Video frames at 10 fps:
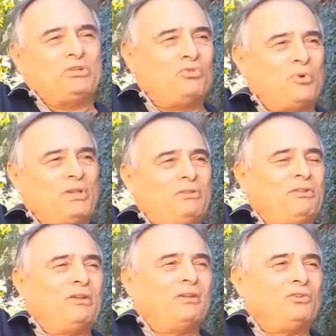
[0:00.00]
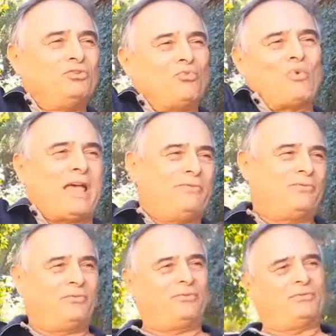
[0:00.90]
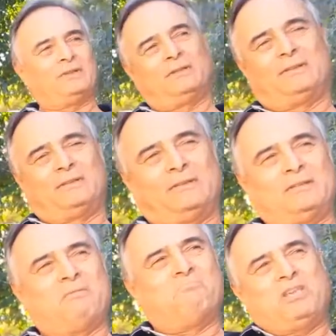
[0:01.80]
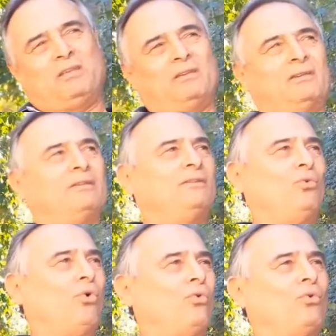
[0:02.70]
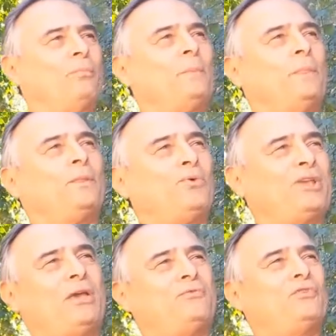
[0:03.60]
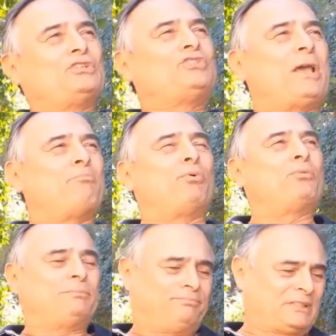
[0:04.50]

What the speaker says: between your wife and me? You know. Okay, for example,